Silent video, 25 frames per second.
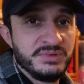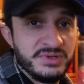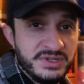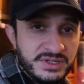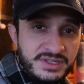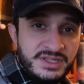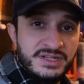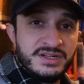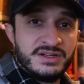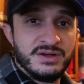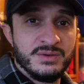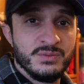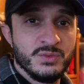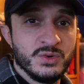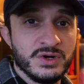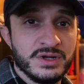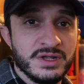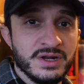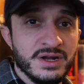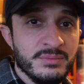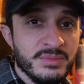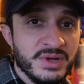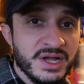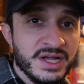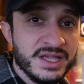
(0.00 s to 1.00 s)
but you know, I'm
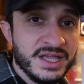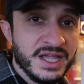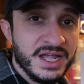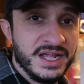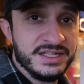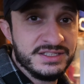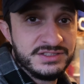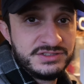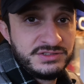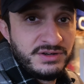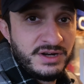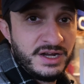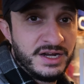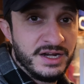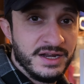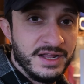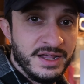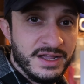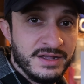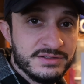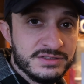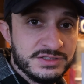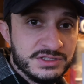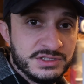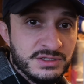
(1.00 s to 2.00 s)
working on my gains right
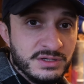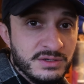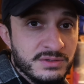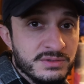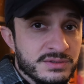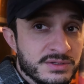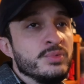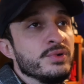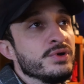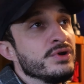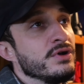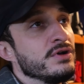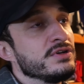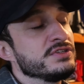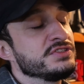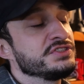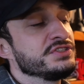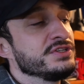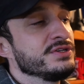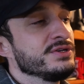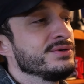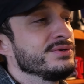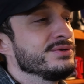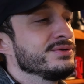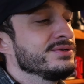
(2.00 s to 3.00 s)
now, so. But
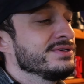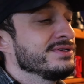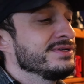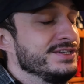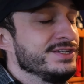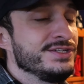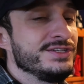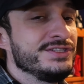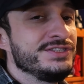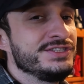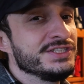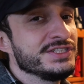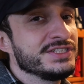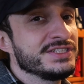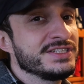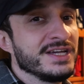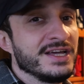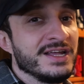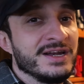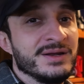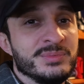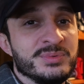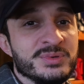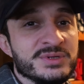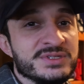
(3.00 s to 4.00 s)
also, you just
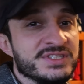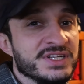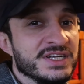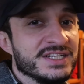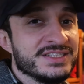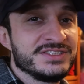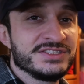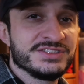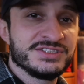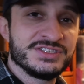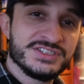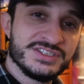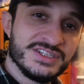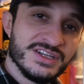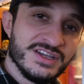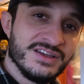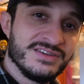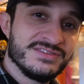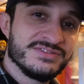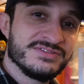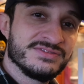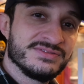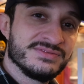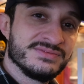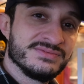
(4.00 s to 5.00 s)
gotta protect your
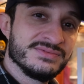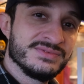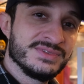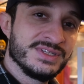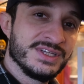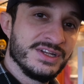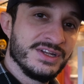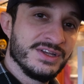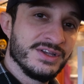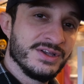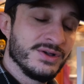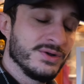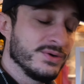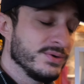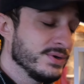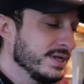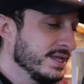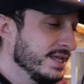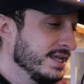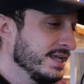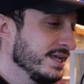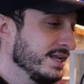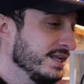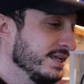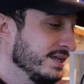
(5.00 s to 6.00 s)
stuff. You know,
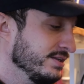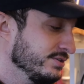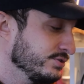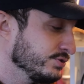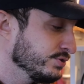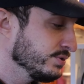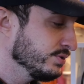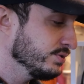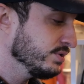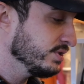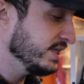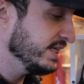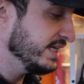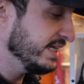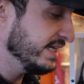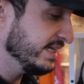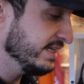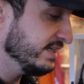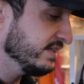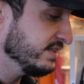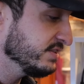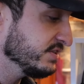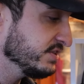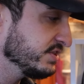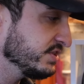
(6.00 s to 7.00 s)
it truly
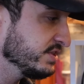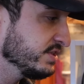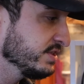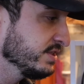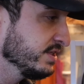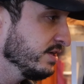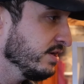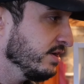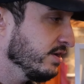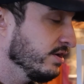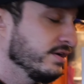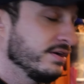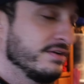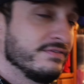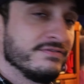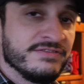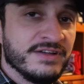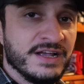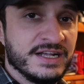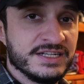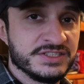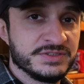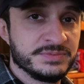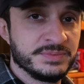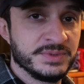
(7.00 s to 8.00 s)
is an
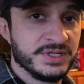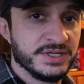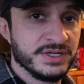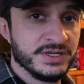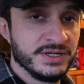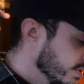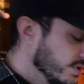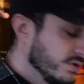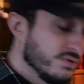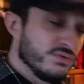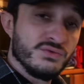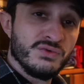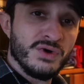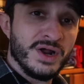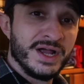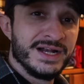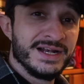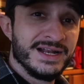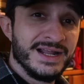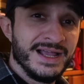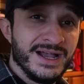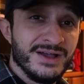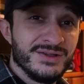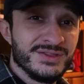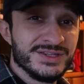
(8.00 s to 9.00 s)
investment.
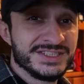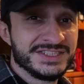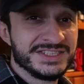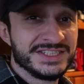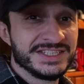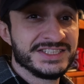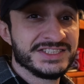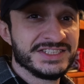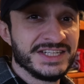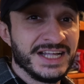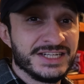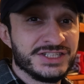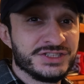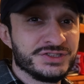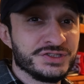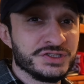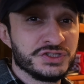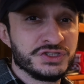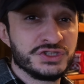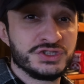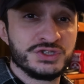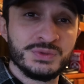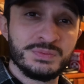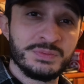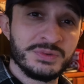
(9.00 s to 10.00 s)
Right now, this thing's actually
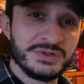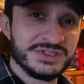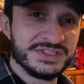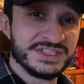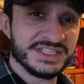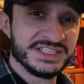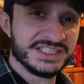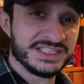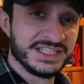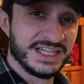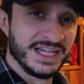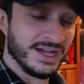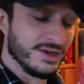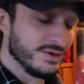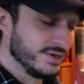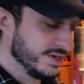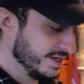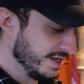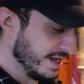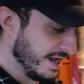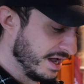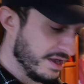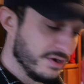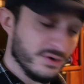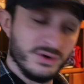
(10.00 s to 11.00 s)
super
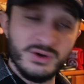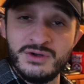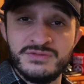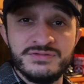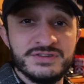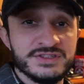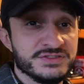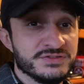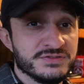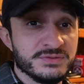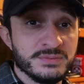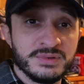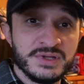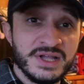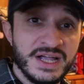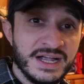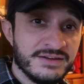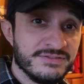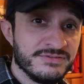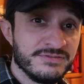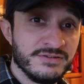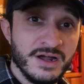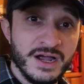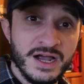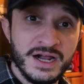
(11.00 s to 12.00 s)
discounted. I don't know if it's for
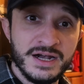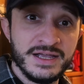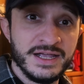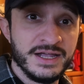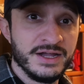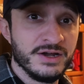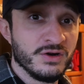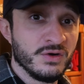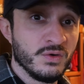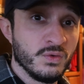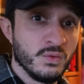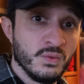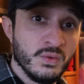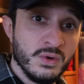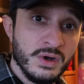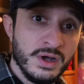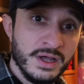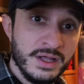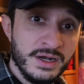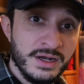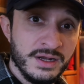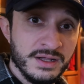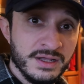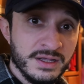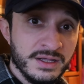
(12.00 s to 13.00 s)
Black Friday or
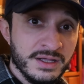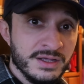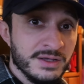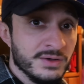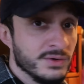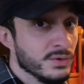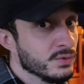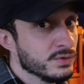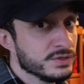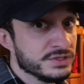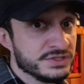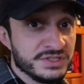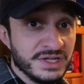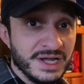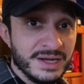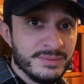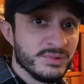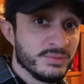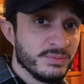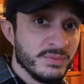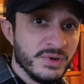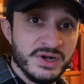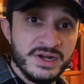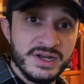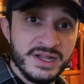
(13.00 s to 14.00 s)
what, or
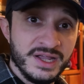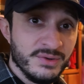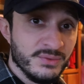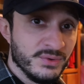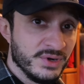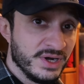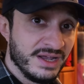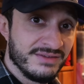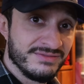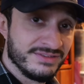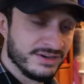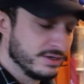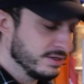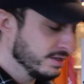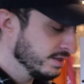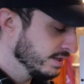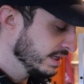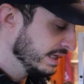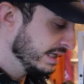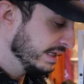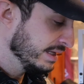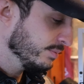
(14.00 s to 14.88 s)
Cyber Monday, whatever,